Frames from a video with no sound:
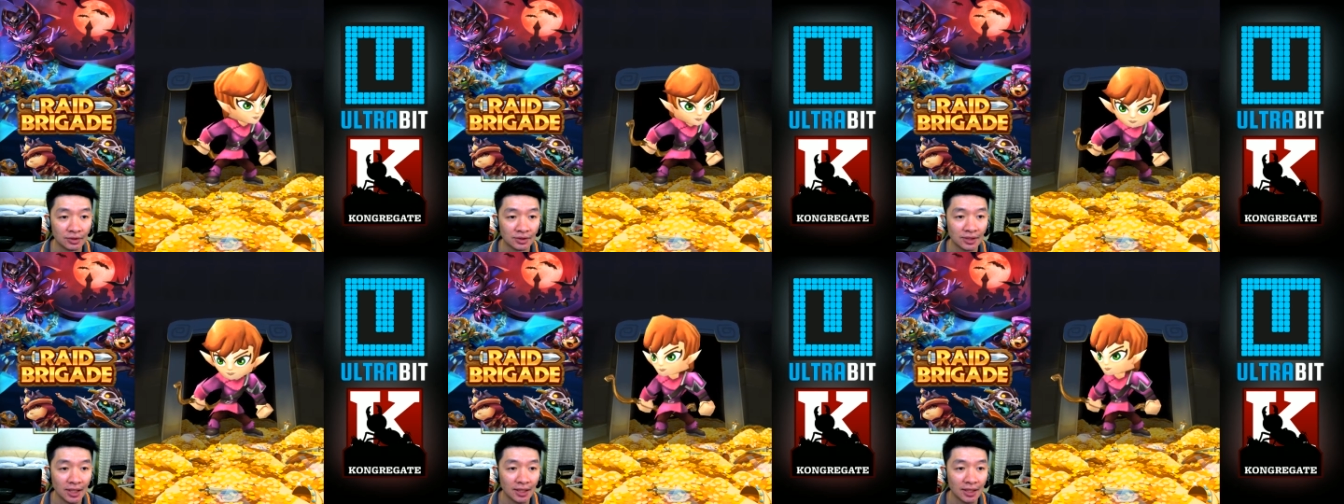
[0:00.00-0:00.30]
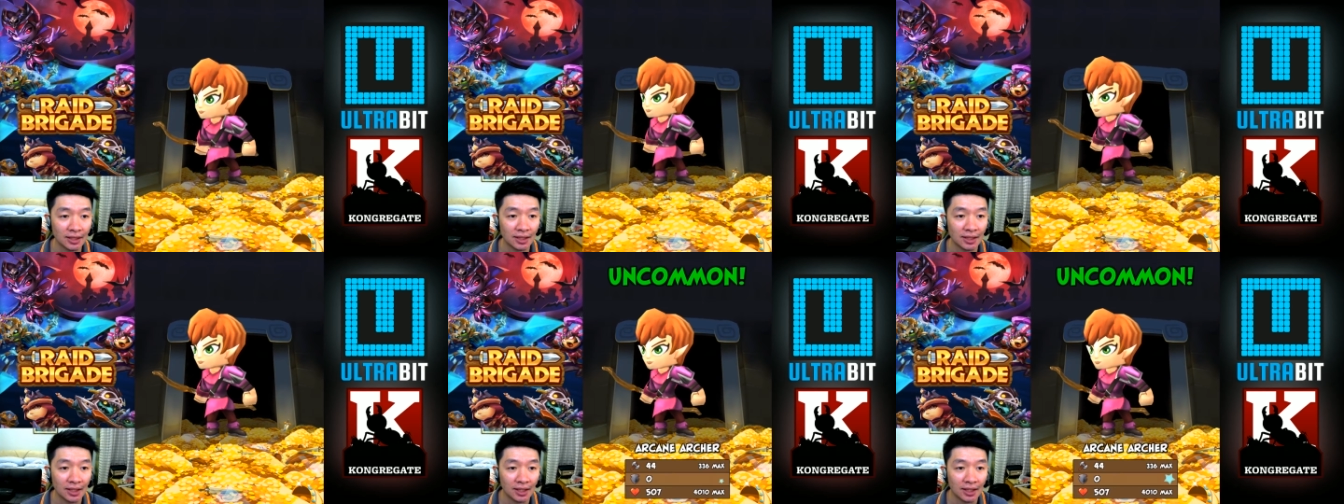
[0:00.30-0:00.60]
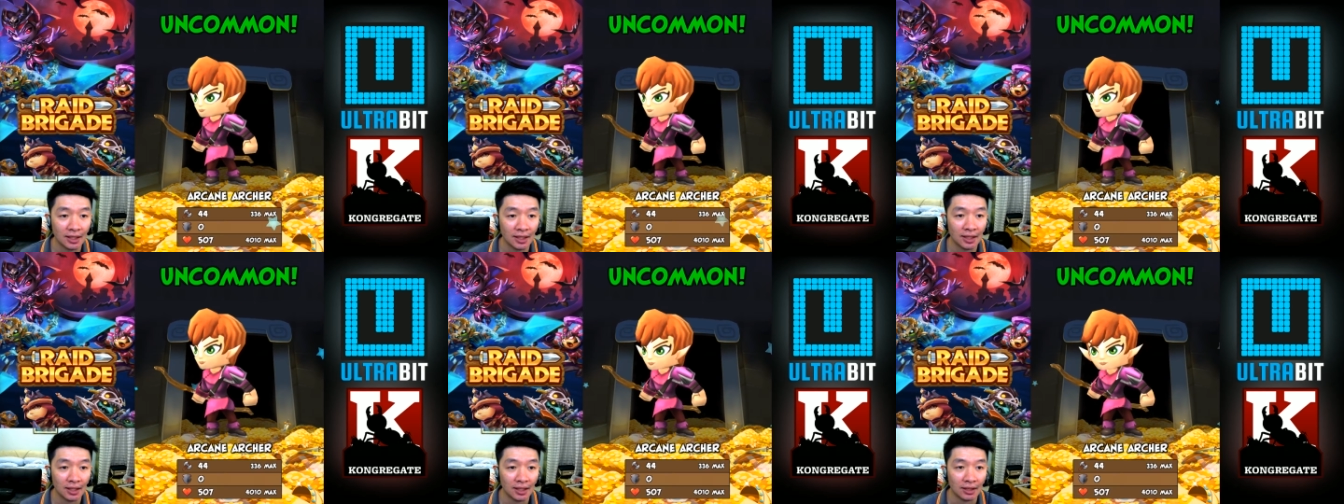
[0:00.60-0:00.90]
that.
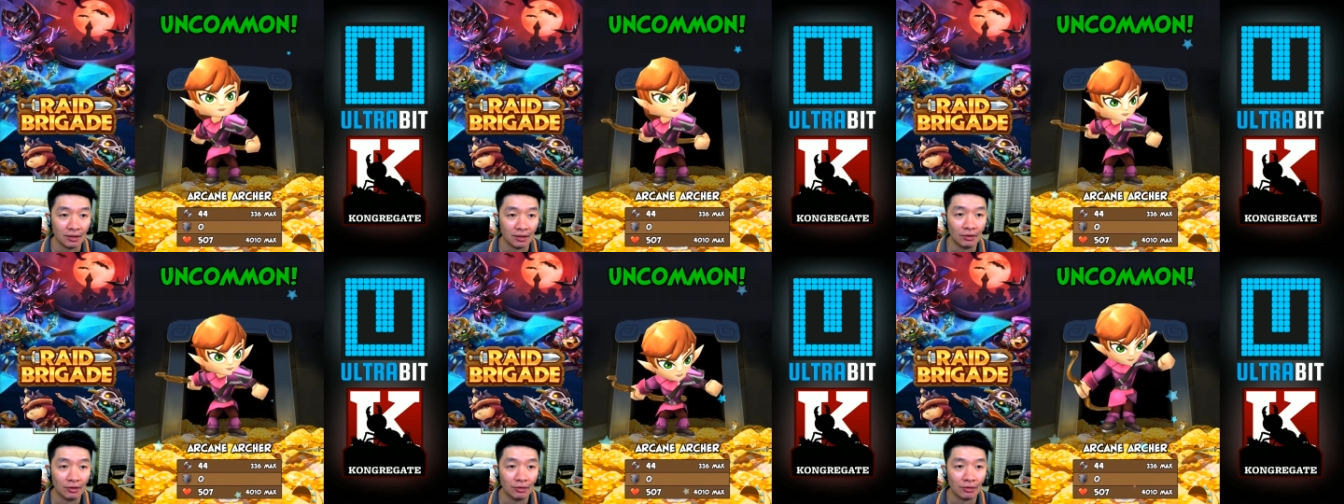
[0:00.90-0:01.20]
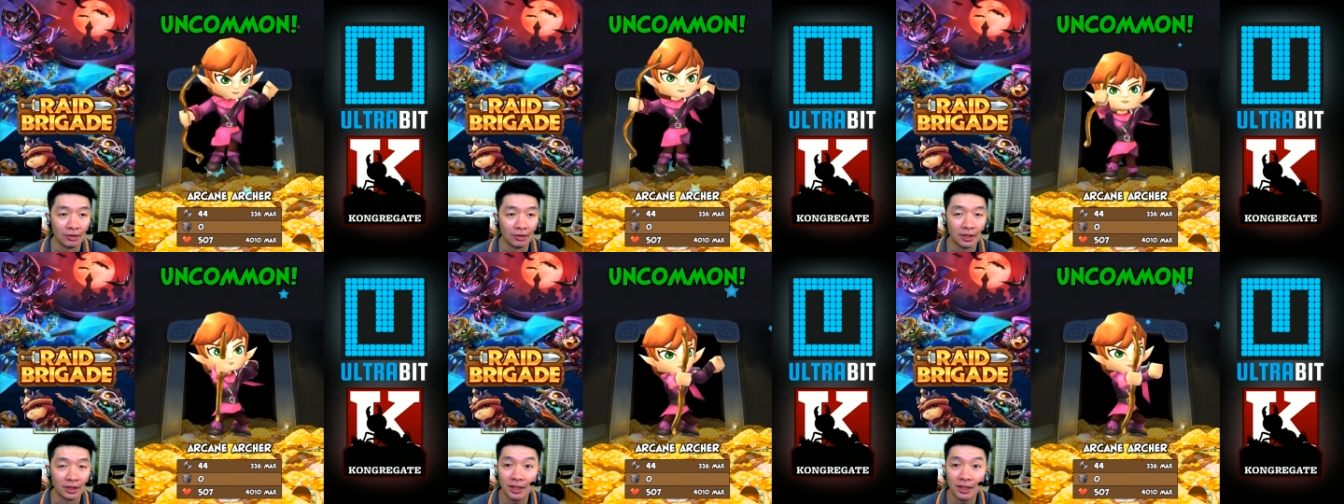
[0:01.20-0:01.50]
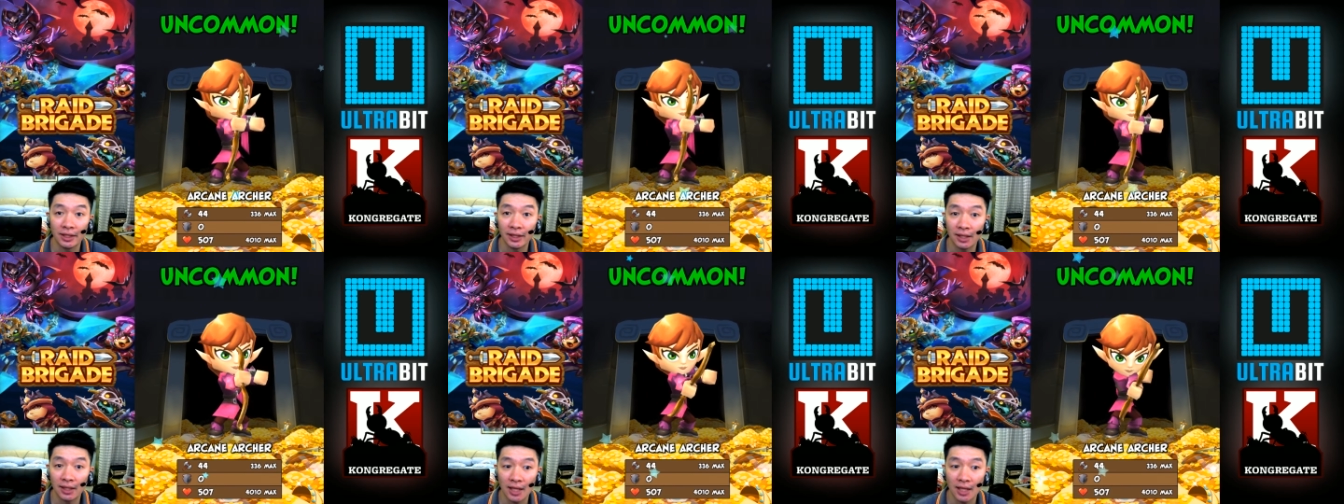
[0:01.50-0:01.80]
Oh, an
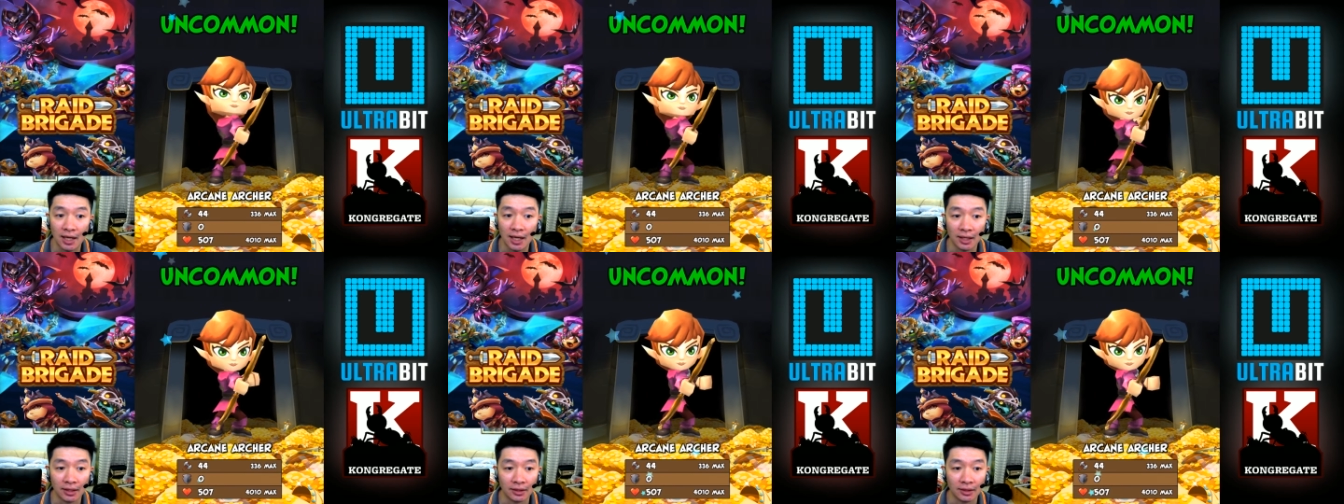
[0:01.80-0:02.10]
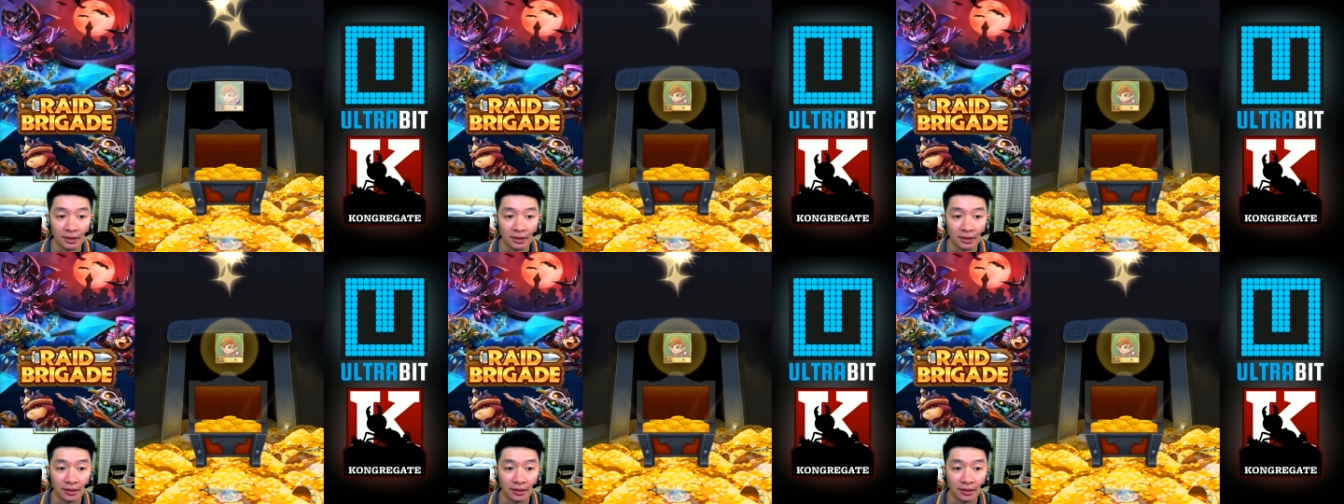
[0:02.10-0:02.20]
ally.